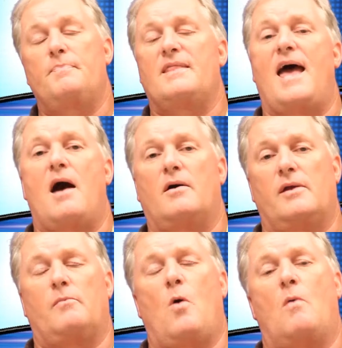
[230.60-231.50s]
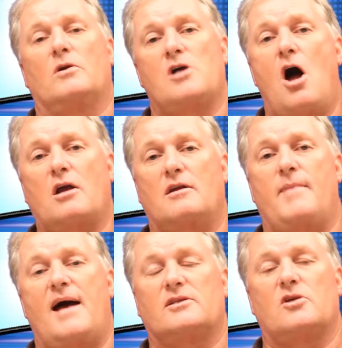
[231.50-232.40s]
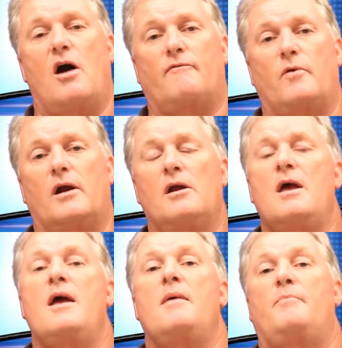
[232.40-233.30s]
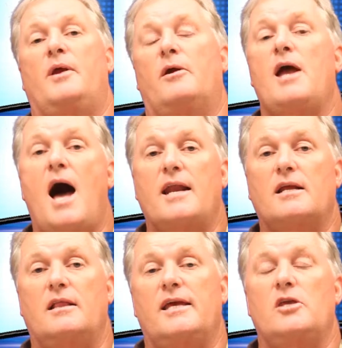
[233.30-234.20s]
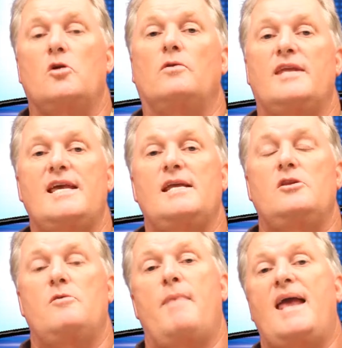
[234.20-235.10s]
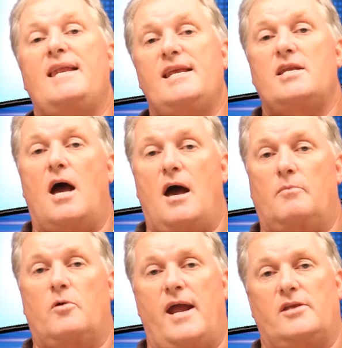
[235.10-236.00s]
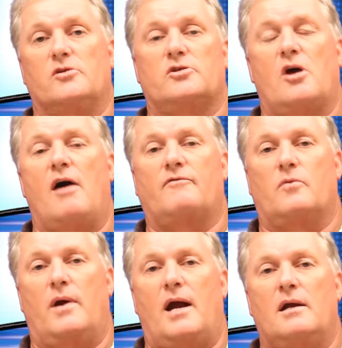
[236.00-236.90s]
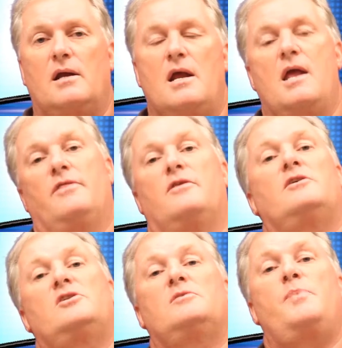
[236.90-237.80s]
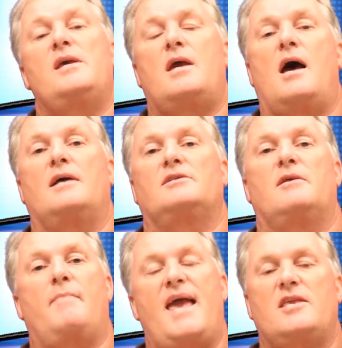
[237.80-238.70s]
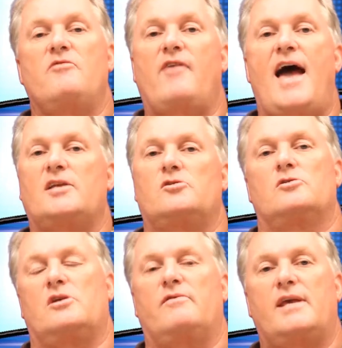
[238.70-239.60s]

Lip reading: Now, and while we're talking about software, periodically you may need to upgrade your software. This is because the manufacturers of the